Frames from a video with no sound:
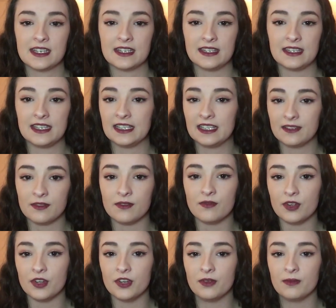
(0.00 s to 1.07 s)
in the living
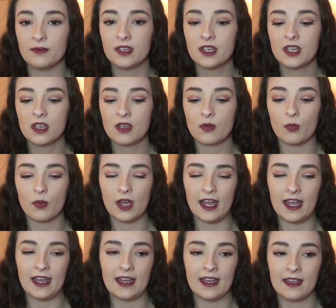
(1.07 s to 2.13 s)
room
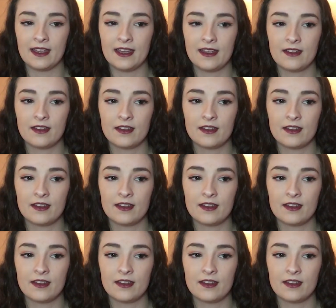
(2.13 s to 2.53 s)
where